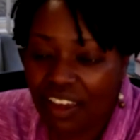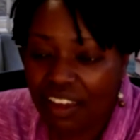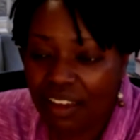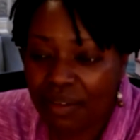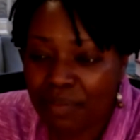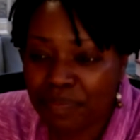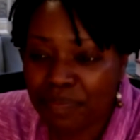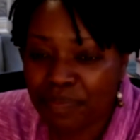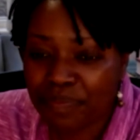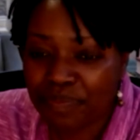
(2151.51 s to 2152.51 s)
Um,
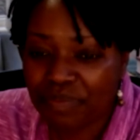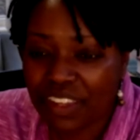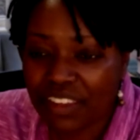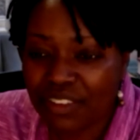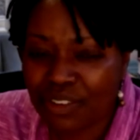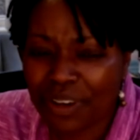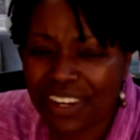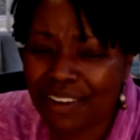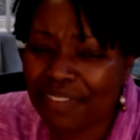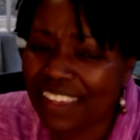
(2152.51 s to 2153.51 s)
so,
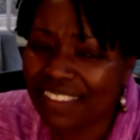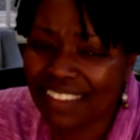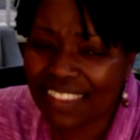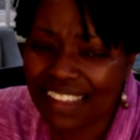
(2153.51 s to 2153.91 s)
and I don't think that